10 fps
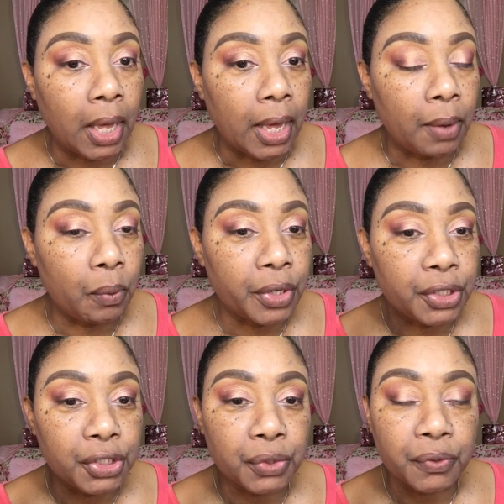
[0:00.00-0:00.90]
I wanted
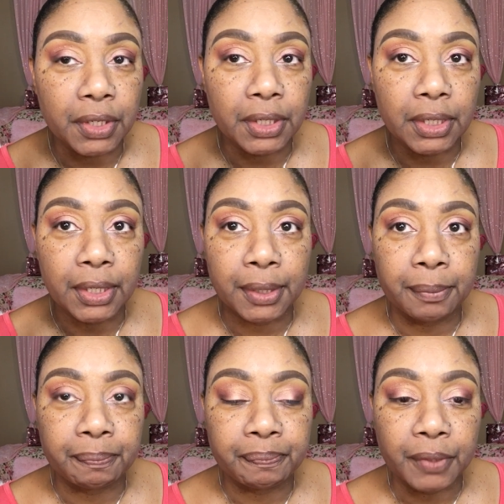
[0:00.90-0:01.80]
to do
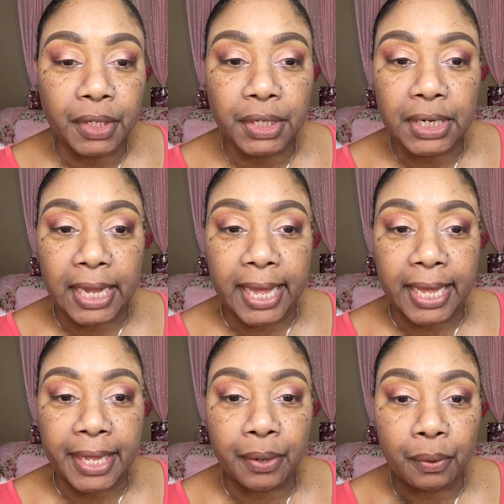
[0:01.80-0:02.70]
the hooded
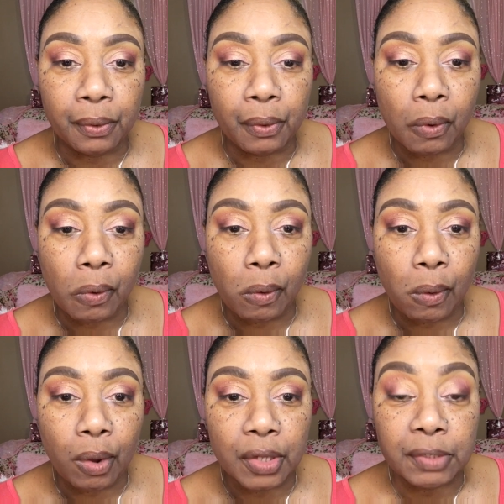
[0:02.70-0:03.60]
eye,
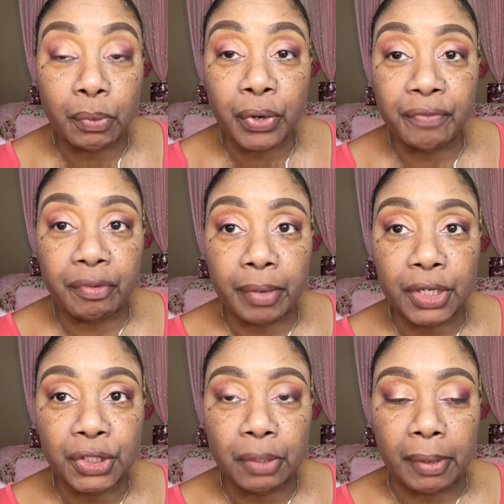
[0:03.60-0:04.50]
some more
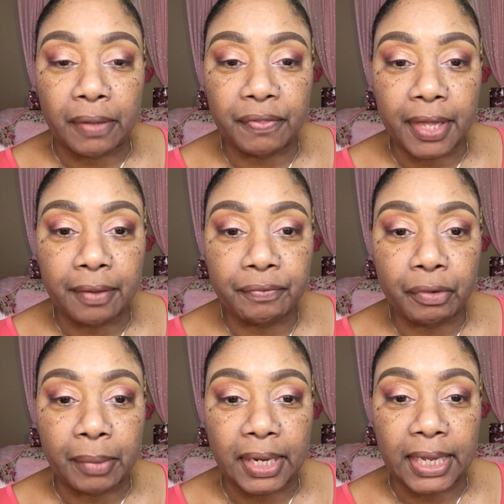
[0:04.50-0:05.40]
information about that for
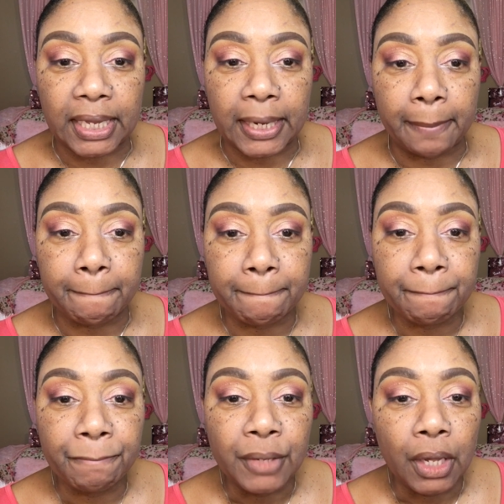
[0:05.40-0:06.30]
my lady.
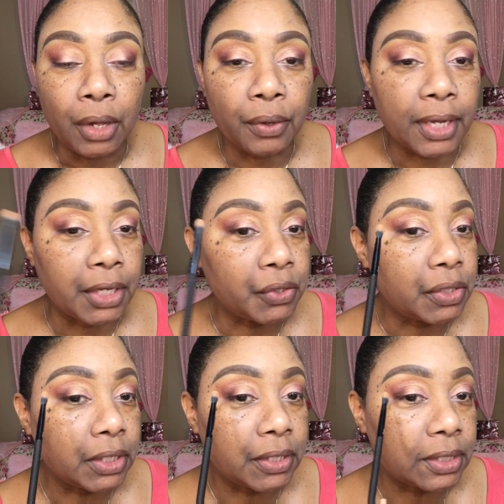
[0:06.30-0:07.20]
Okay, you
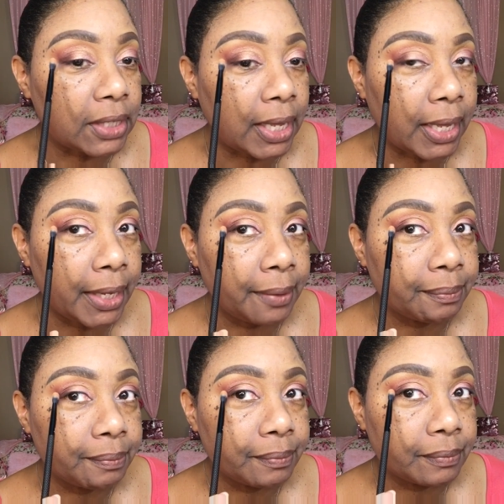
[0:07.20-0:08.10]
see this eye,
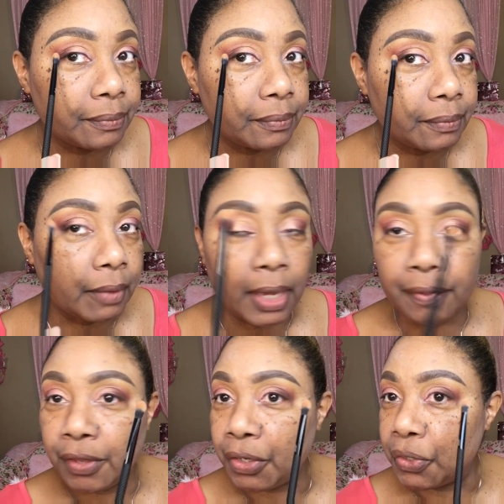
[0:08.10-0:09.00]

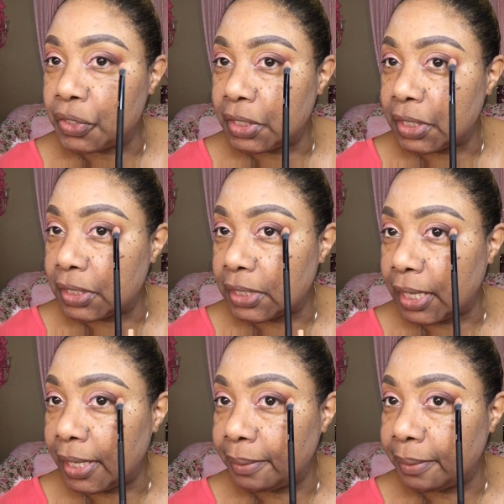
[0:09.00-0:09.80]
and then you see this eye.